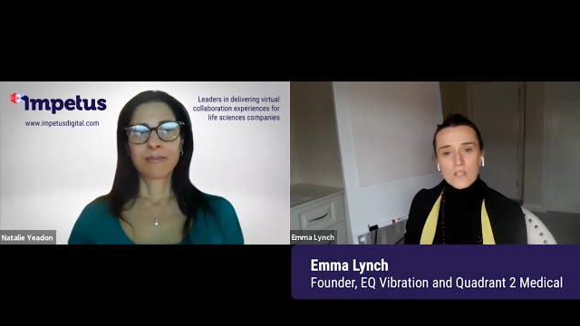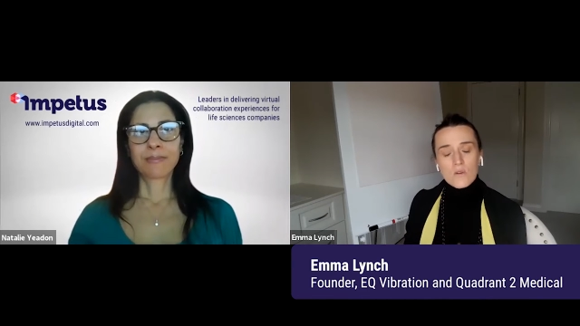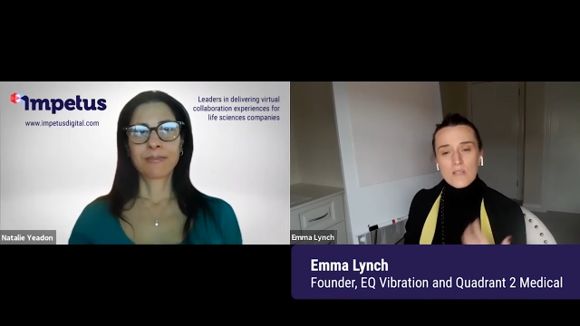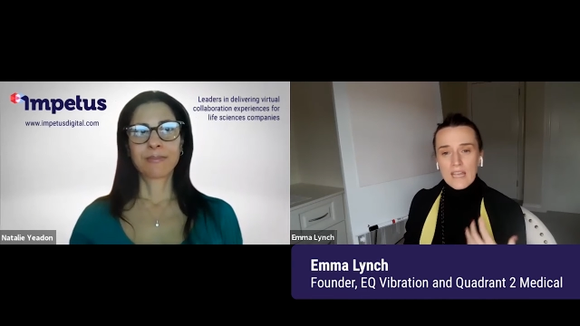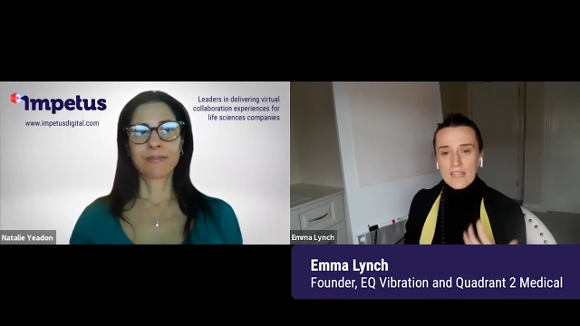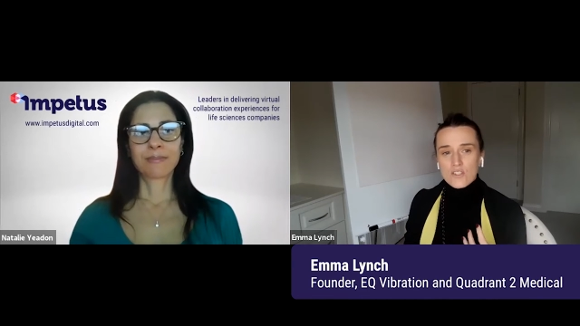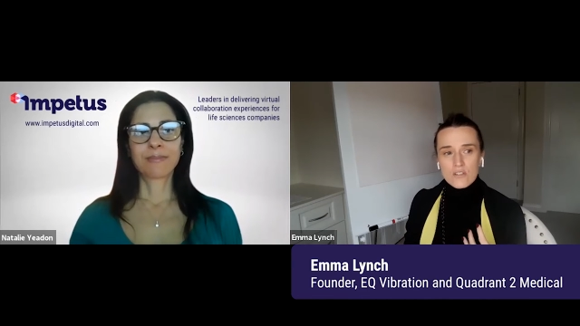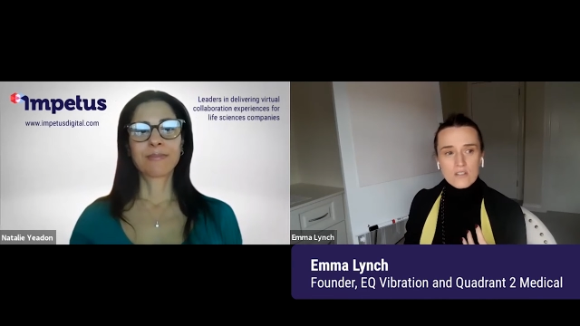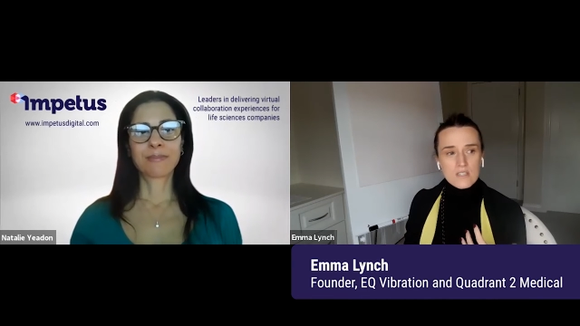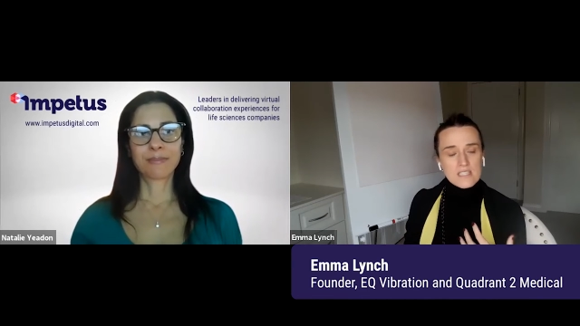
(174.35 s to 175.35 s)
Speaker 1: you know, get
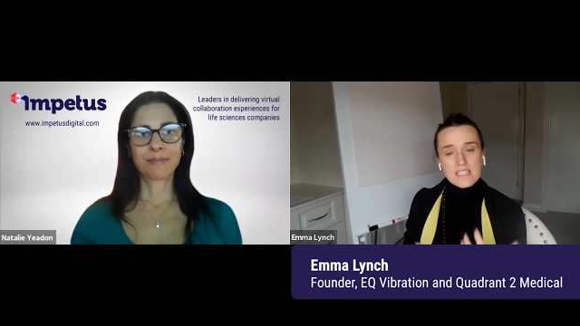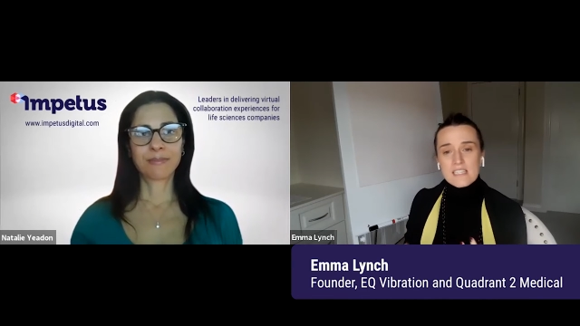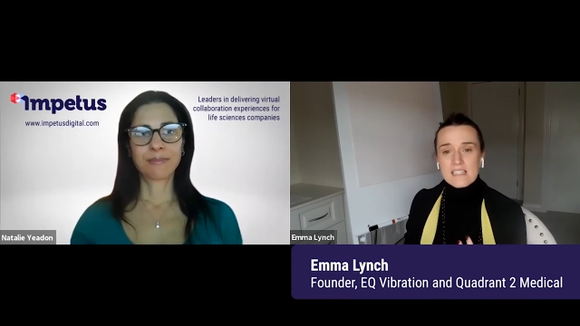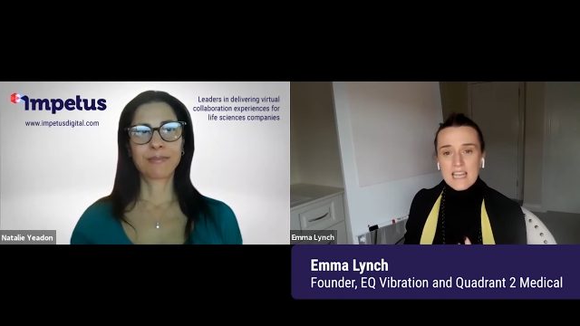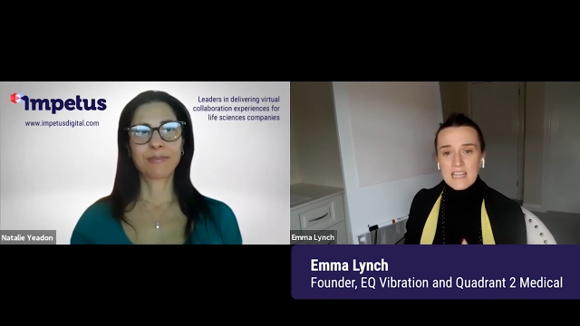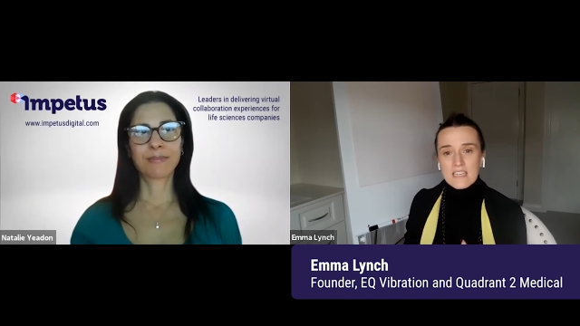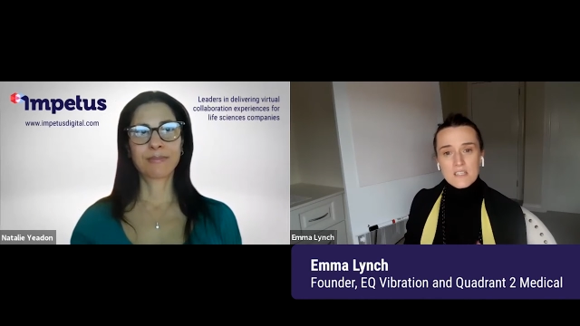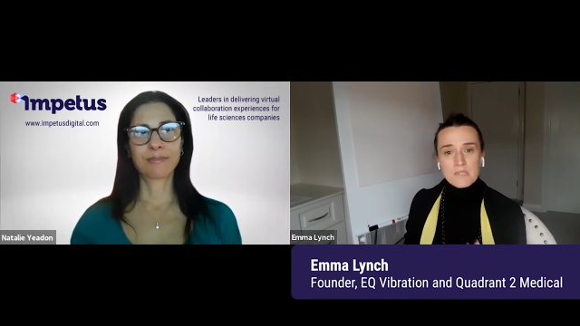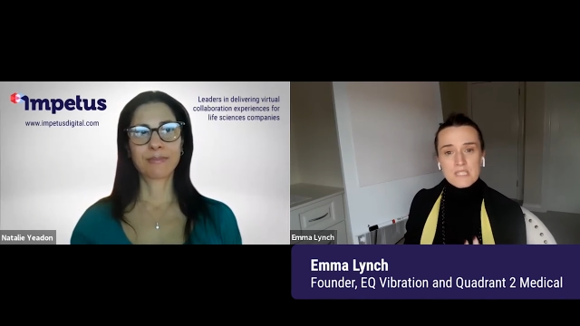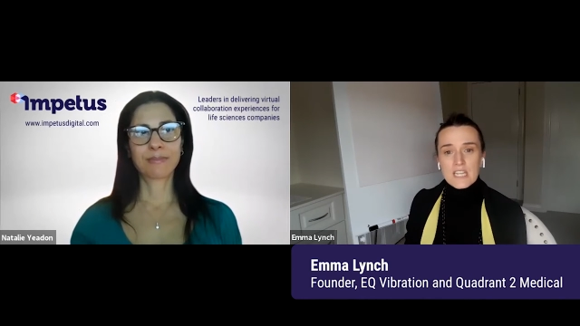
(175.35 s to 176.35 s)
your skill set in
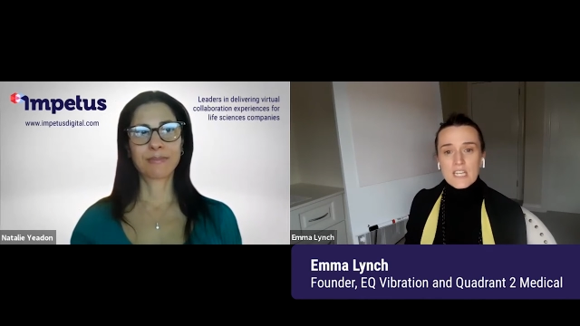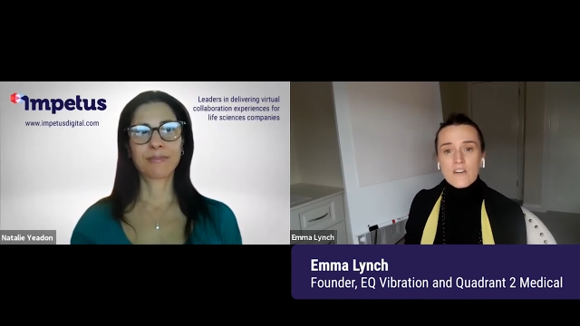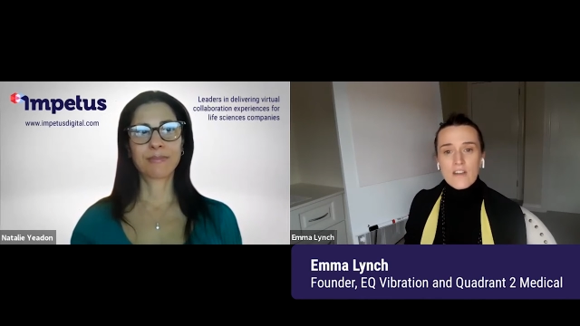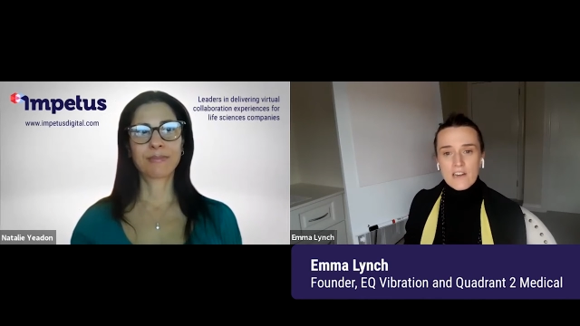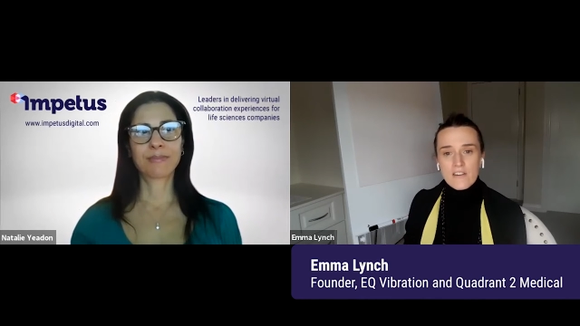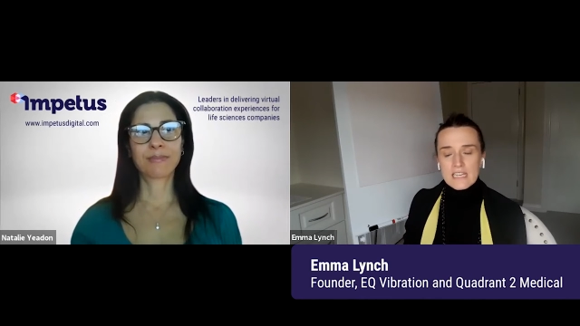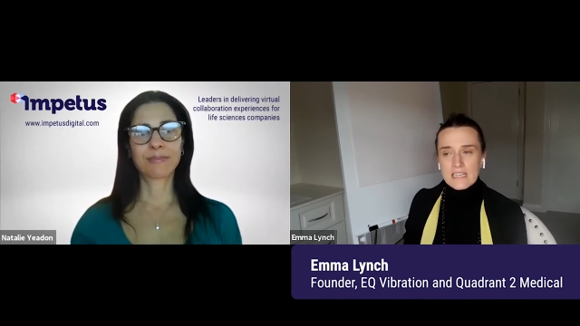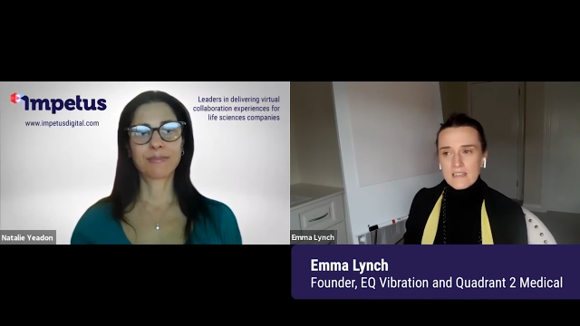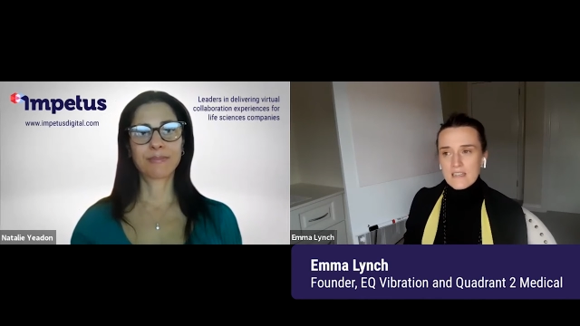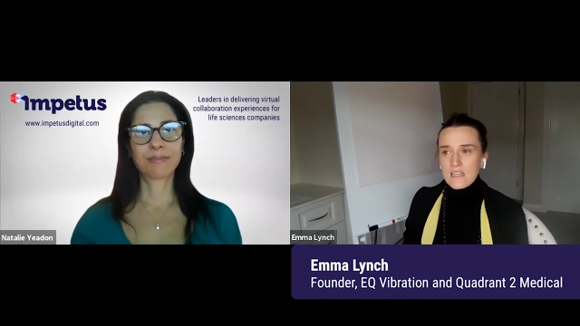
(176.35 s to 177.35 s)
a particular
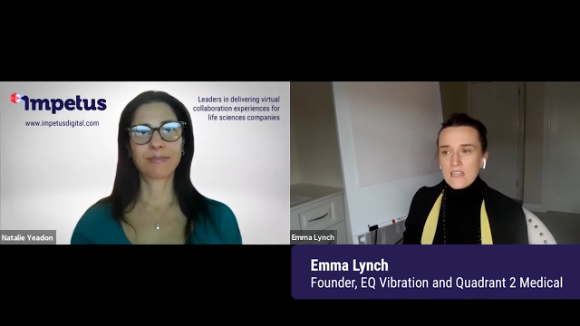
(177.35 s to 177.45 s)
area.